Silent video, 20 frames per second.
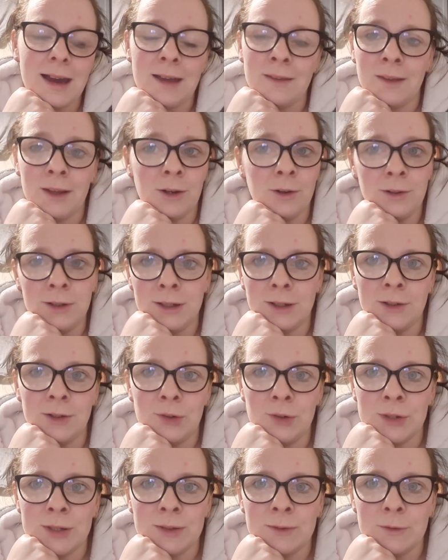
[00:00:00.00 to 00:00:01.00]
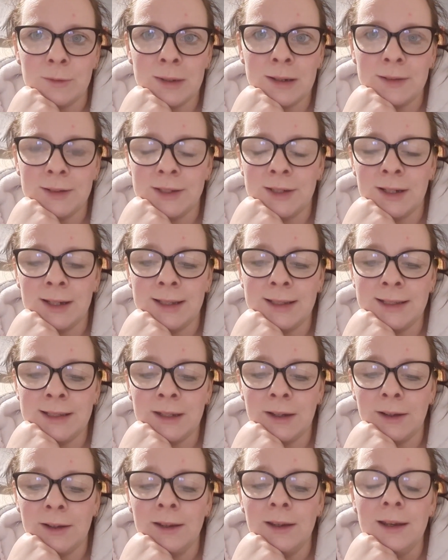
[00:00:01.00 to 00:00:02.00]
and they all look awesome from outside,
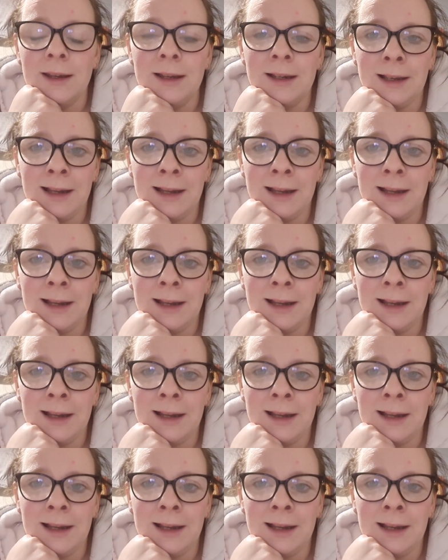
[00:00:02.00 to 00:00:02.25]
so